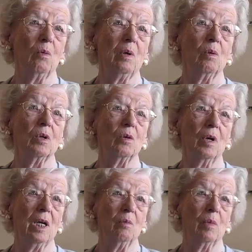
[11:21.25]
we were
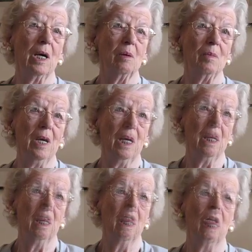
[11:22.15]
trained by men.
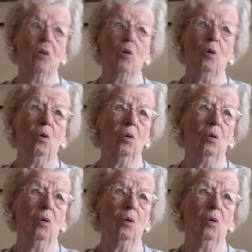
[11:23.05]
No,